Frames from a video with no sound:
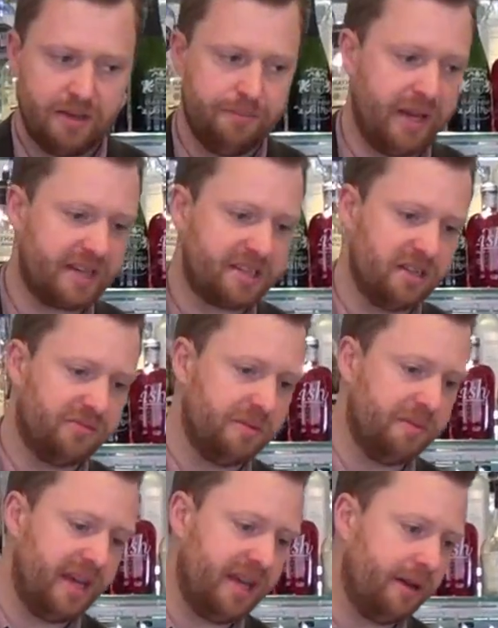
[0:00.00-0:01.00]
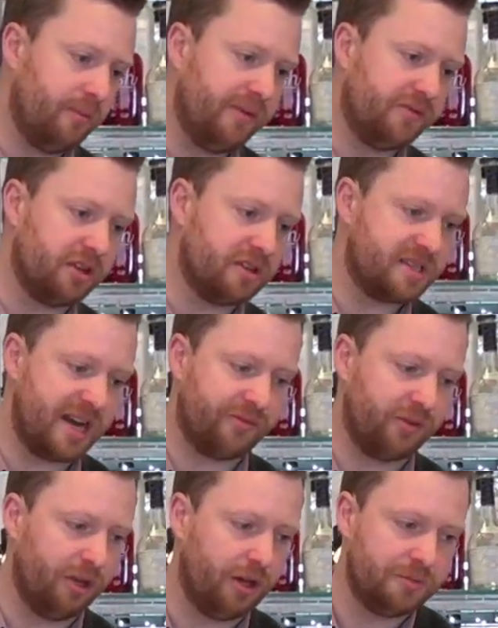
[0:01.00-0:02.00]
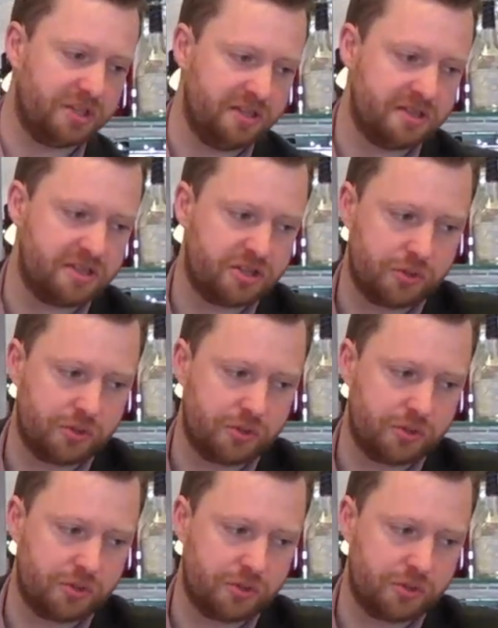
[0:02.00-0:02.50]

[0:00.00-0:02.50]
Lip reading: Mixer, for me, we've got several options.